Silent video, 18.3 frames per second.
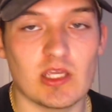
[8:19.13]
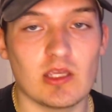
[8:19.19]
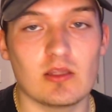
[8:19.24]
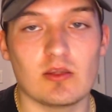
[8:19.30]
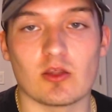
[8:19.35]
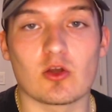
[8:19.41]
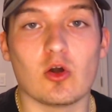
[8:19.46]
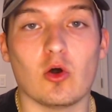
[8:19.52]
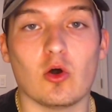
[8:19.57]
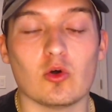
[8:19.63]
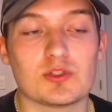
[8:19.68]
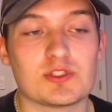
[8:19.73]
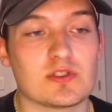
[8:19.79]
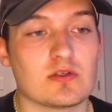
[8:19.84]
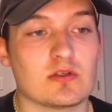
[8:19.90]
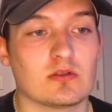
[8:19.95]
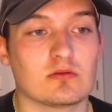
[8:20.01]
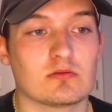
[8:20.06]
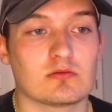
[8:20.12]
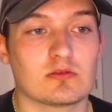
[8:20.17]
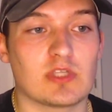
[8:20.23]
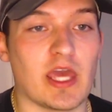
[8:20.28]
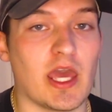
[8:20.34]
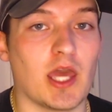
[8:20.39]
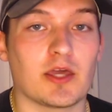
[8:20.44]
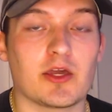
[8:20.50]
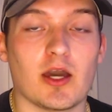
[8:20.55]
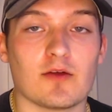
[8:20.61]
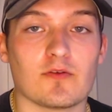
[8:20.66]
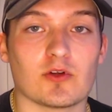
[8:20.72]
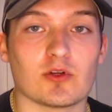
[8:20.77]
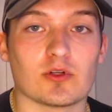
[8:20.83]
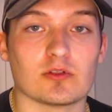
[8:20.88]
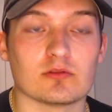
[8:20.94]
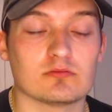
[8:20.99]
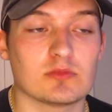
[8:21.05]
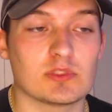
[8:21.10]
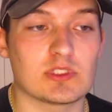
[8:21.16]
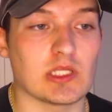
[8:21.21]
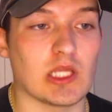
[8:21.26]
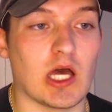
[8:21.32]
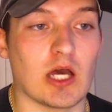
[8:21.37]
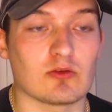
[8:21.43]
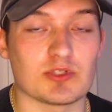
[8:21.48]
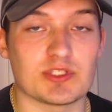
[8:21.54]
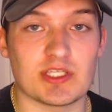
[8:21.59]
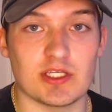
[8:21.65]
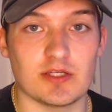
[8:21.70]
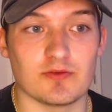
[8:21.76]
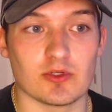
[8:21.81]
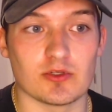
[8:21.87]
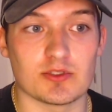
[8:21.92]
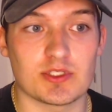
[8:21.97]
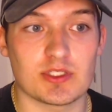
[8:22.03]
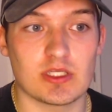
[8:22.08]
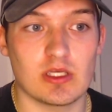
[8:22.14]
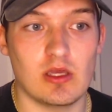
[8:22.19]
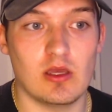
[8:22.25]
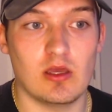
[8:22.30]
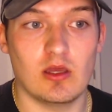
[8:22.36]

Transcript: the Colts can't cover slot receivers,